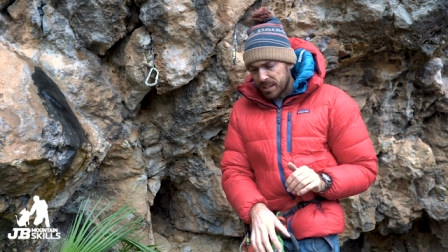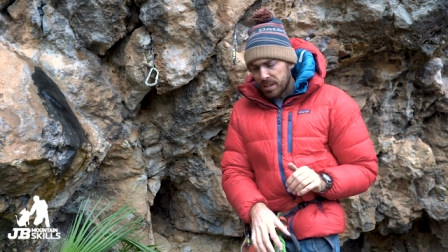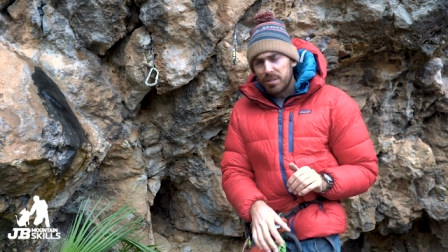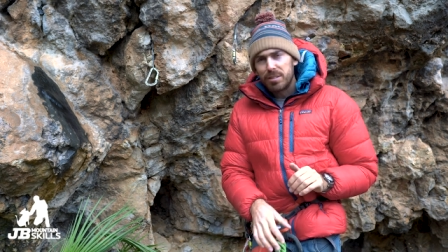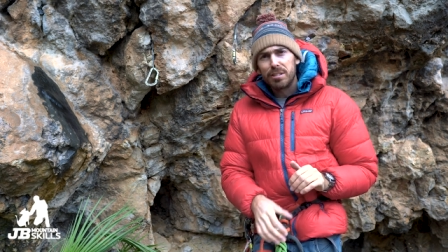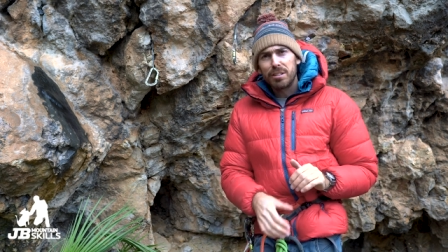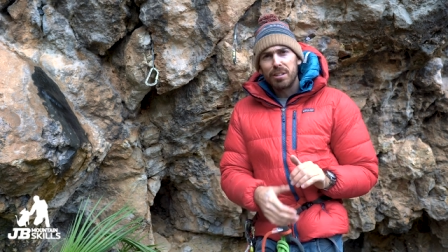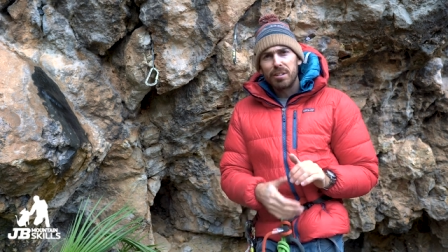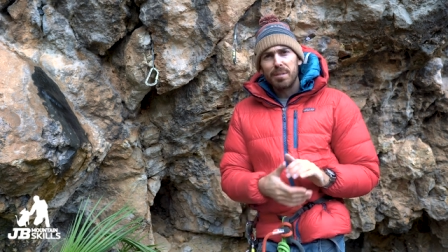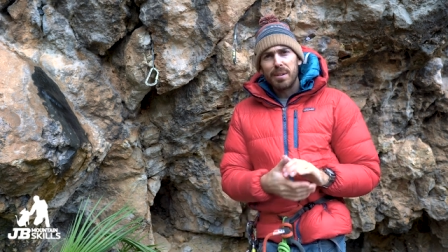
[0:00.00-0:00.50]

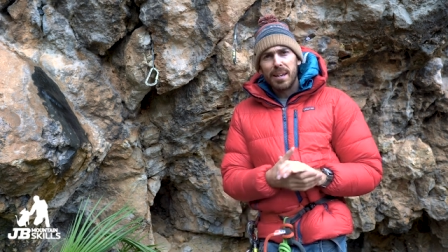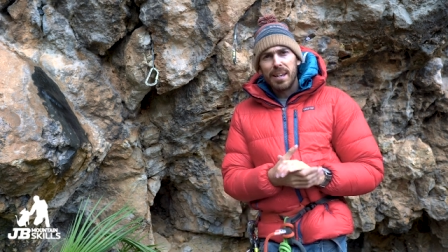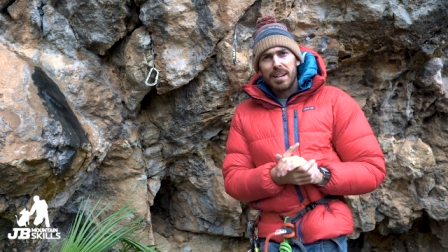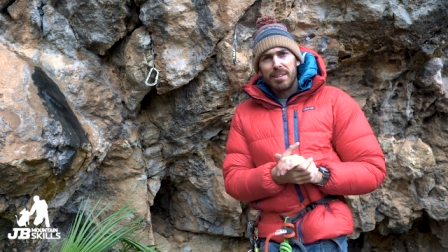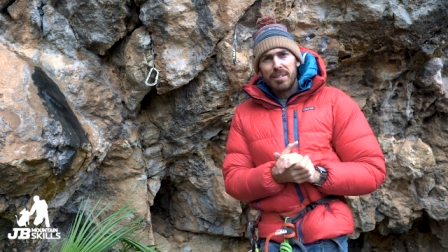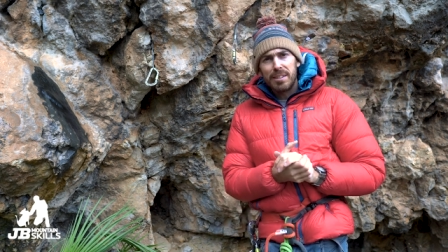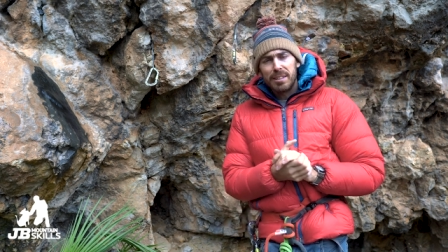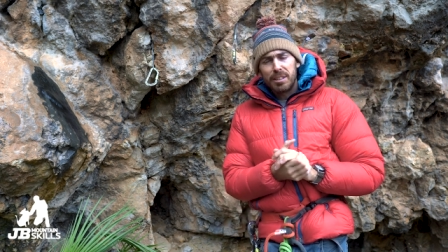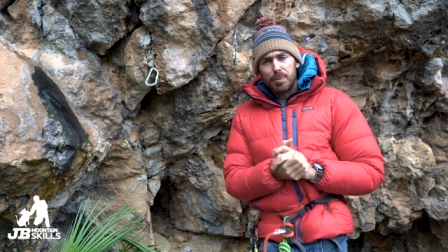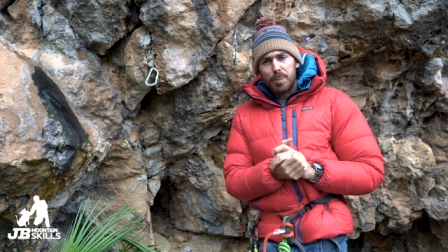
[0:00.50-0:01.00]
used to
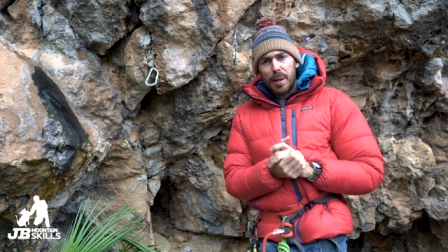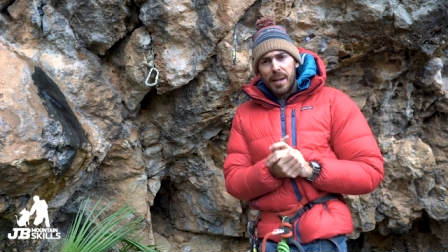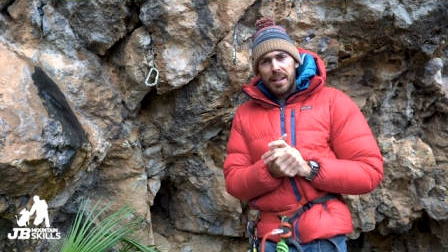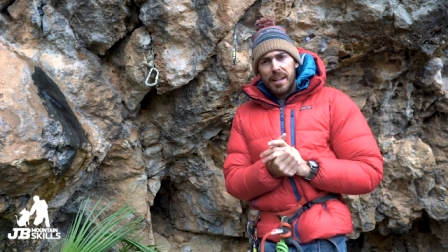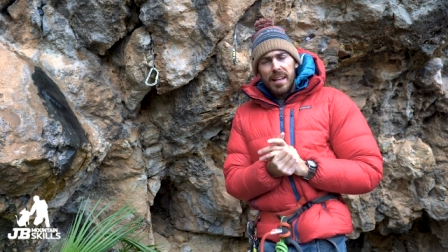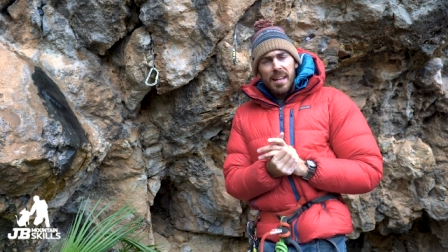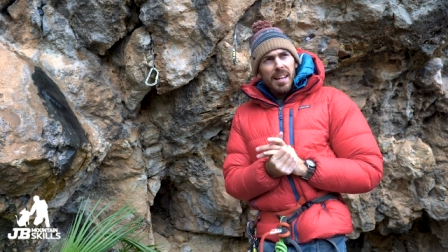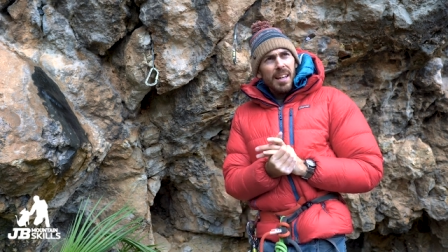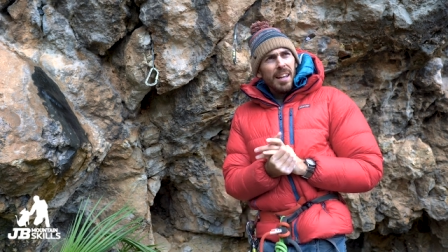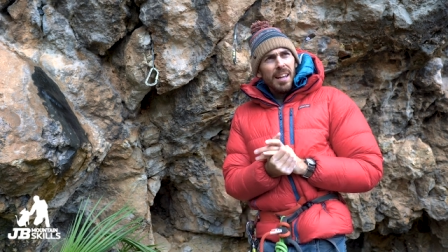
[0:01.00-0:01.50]
here in
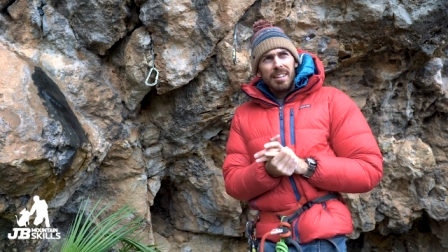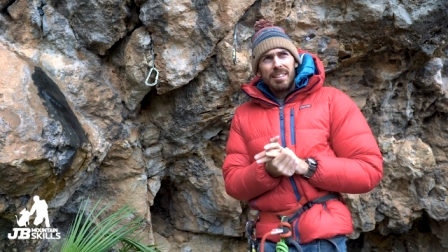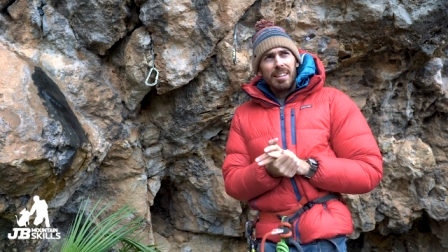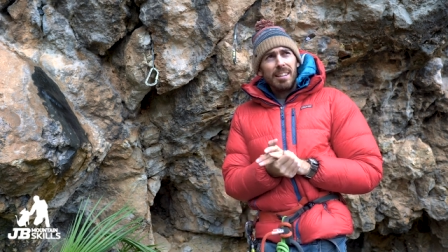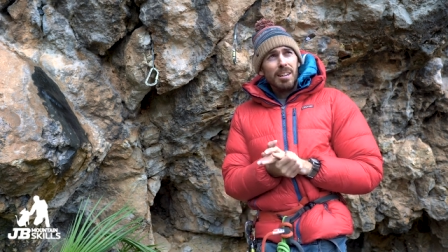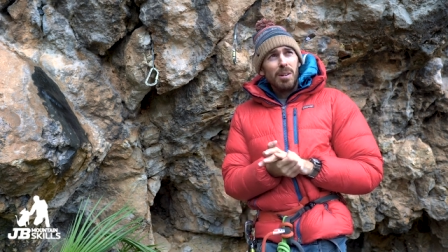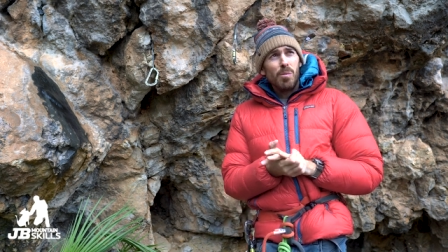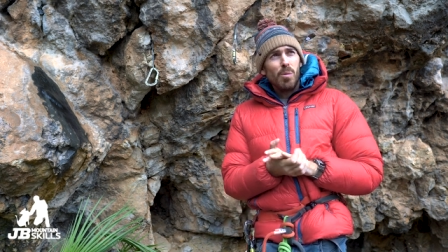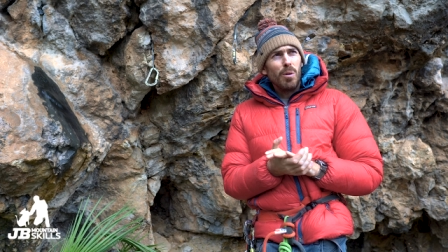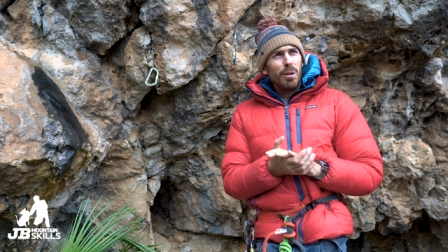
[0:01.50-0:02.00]
Spain. It's
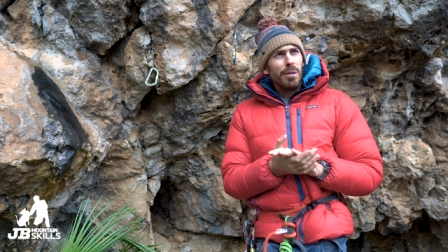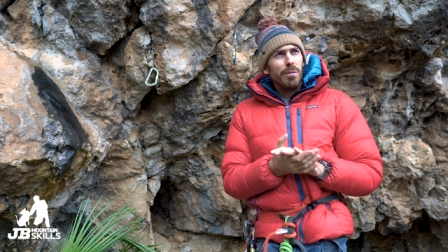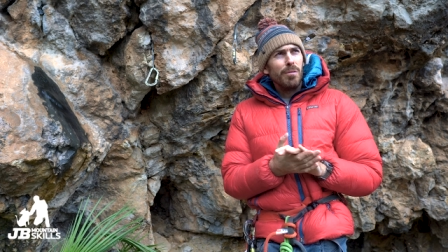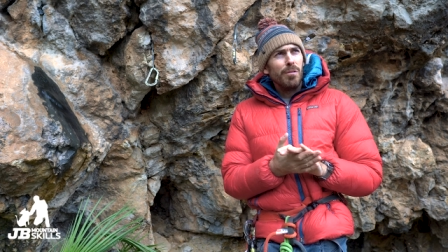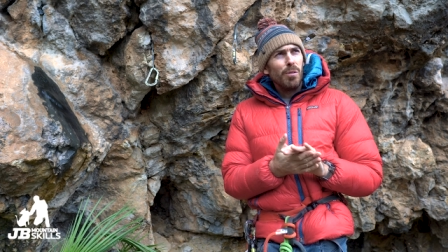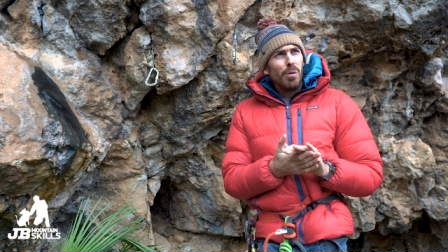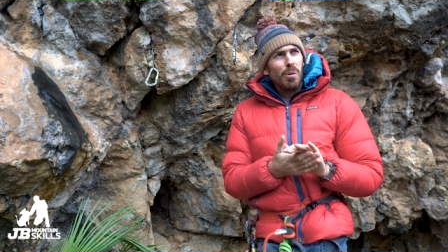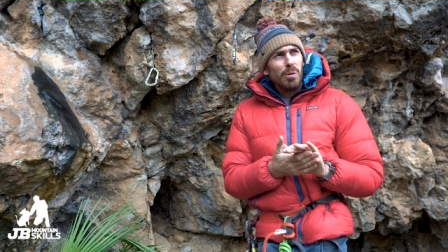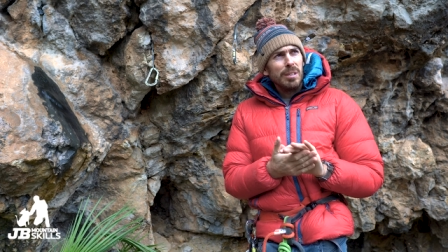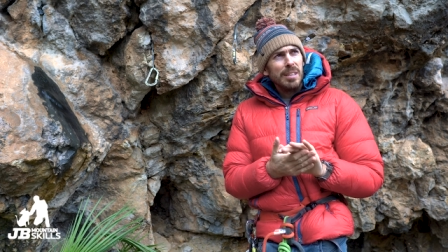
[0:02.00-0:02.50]
like a 1 in
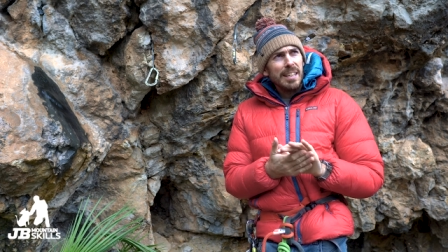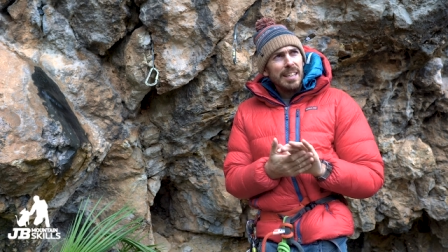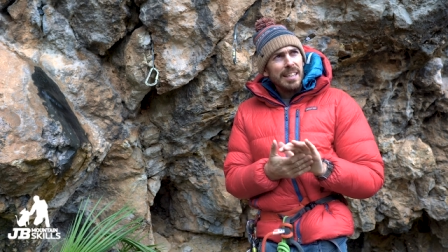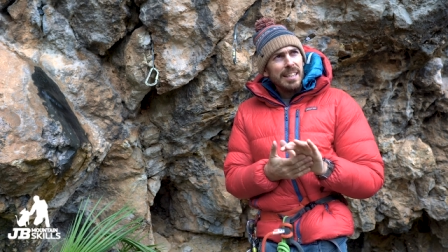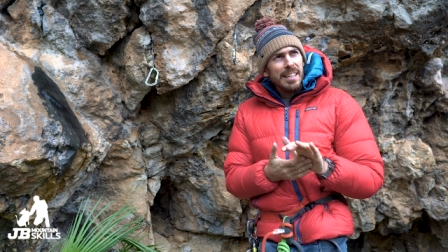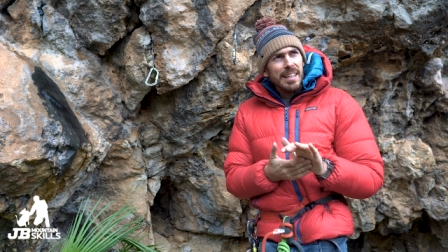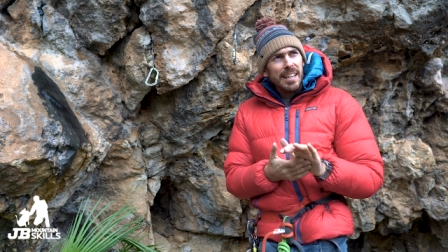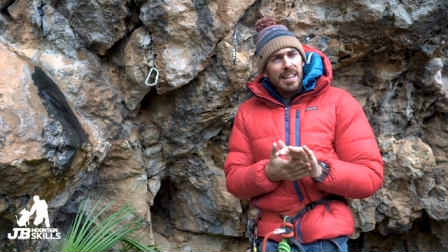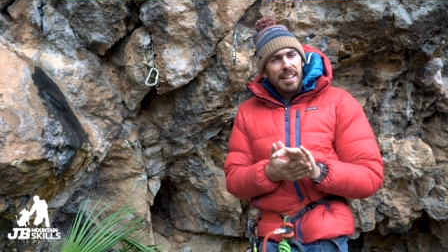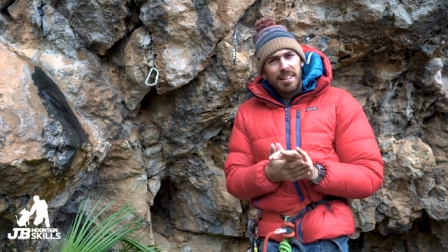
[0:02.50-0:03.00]
40
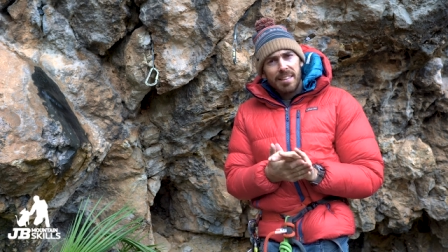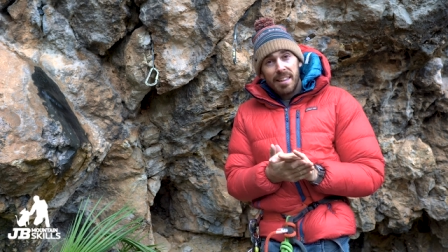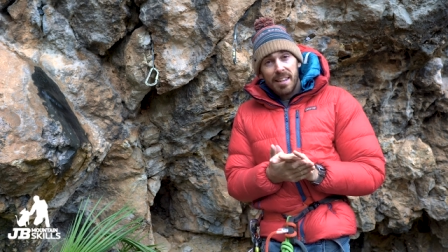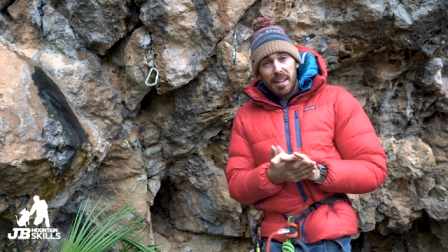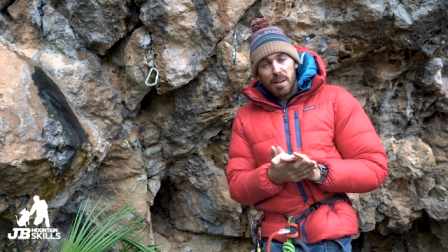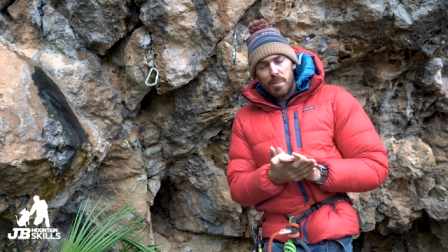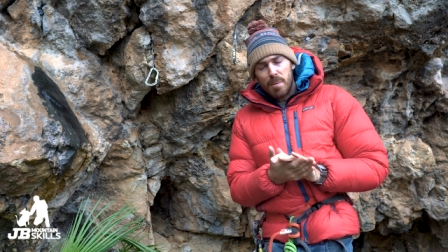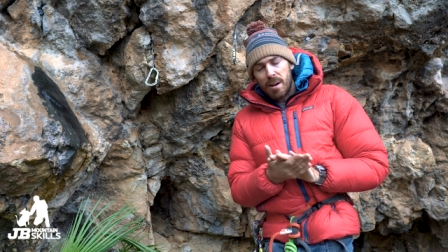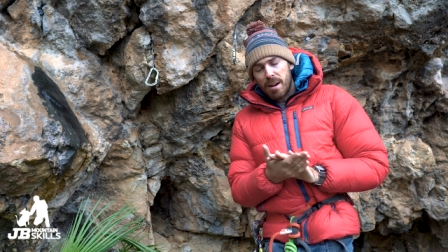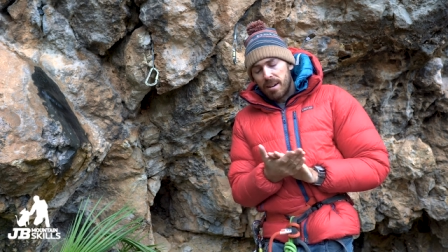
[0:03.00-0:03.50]
year
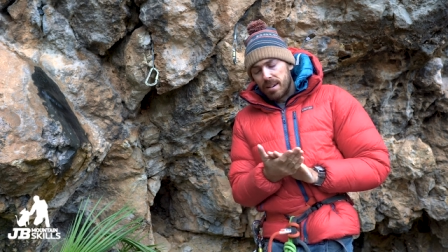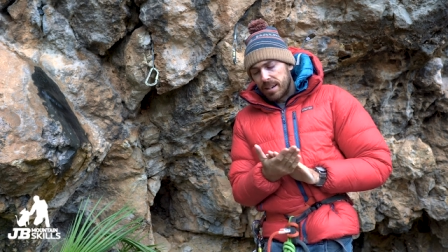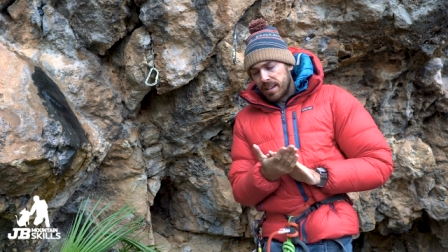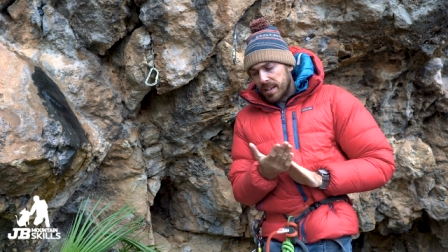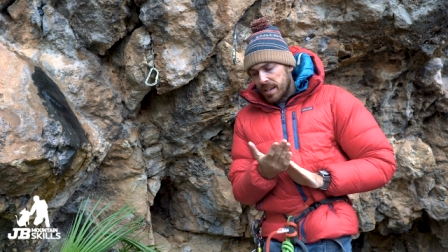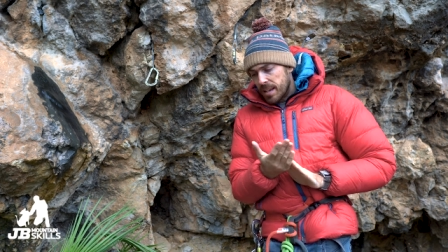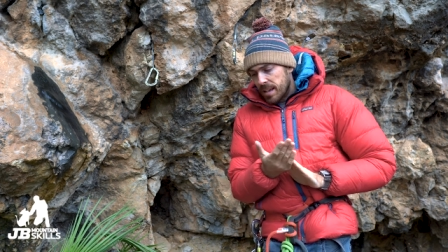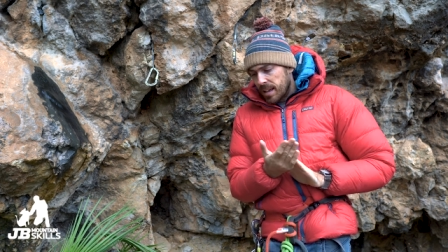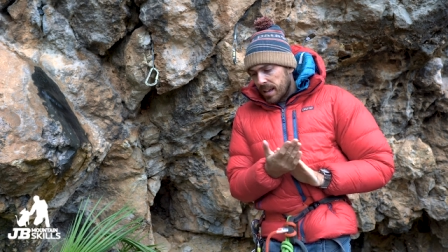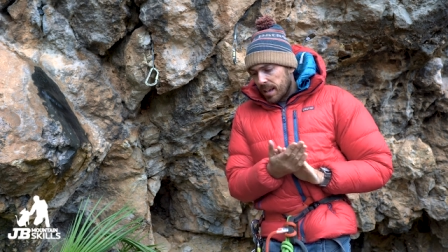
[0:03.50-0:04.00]
thing apparently.